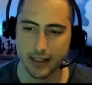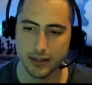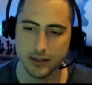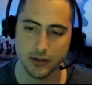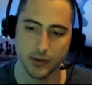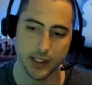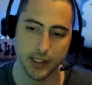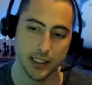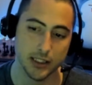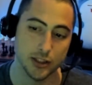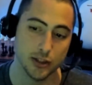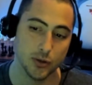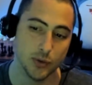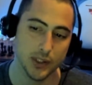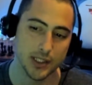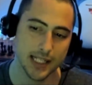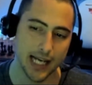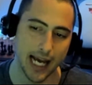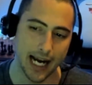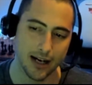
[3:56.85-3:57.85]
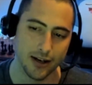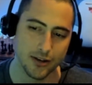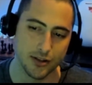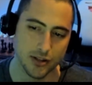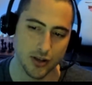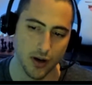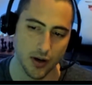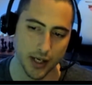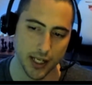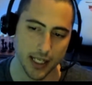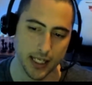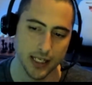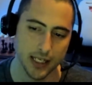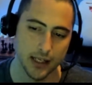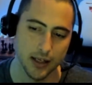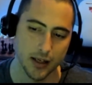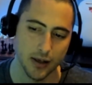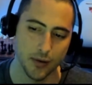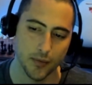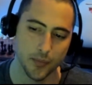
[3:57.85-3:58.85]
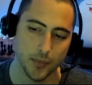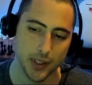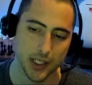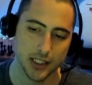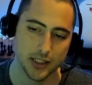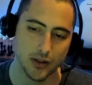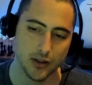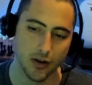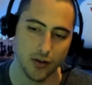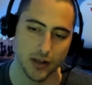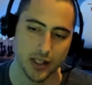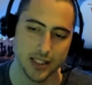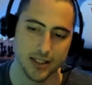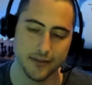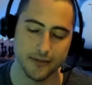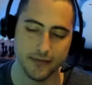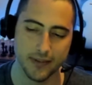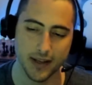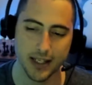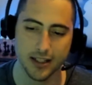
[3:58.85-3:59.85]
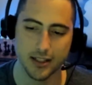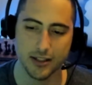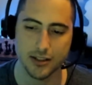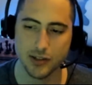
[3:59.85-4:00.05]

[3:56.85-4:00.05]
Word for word: So he has two attackers on it, but it's already defended